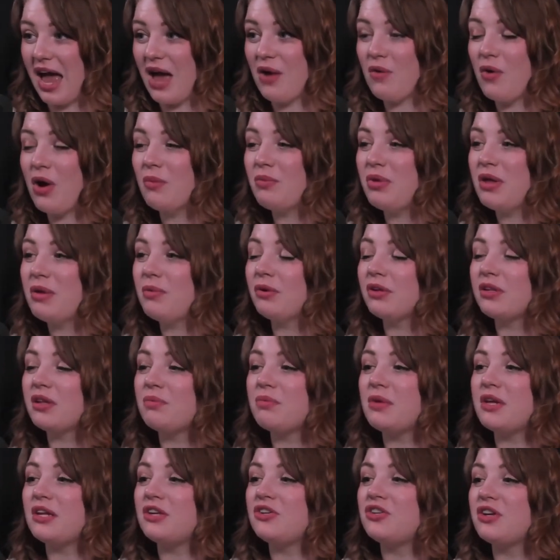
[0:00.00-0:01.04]
I want people to
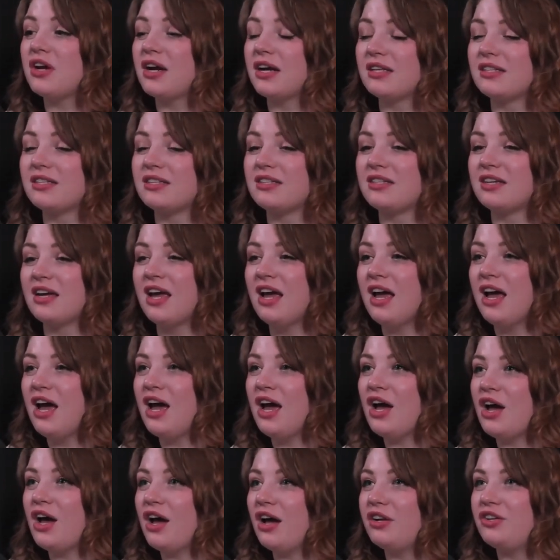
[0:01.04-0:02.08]
be just,
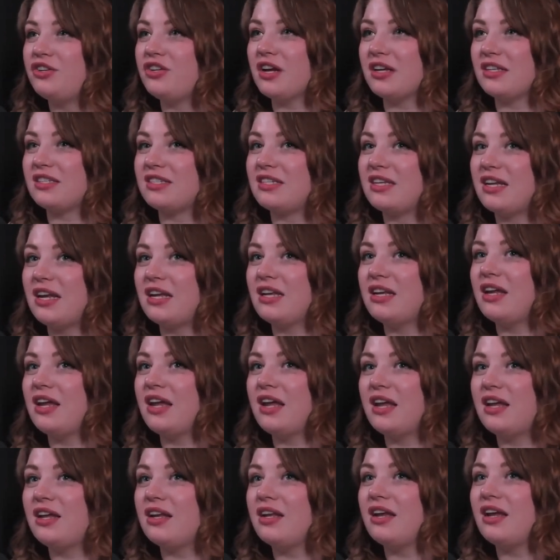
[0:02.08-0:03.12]
just
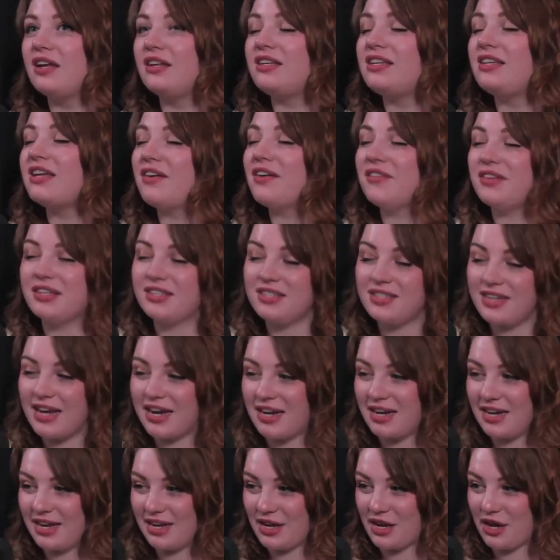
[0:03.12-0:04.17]

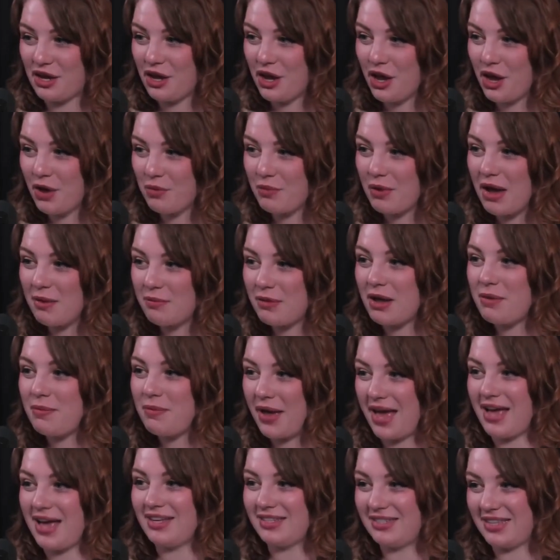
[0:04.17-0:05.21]
devastated by my
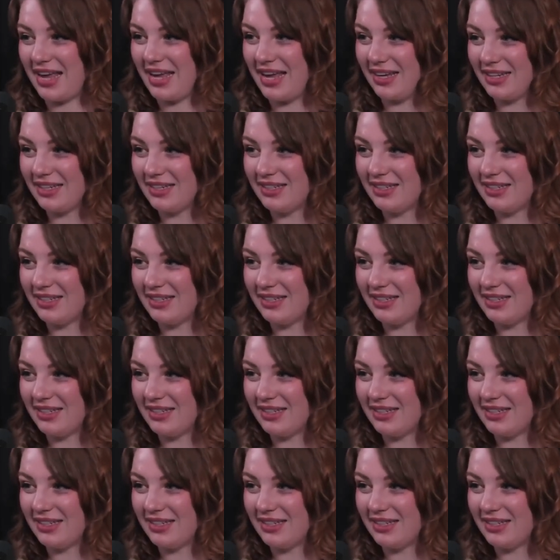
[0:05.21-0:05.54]
passing.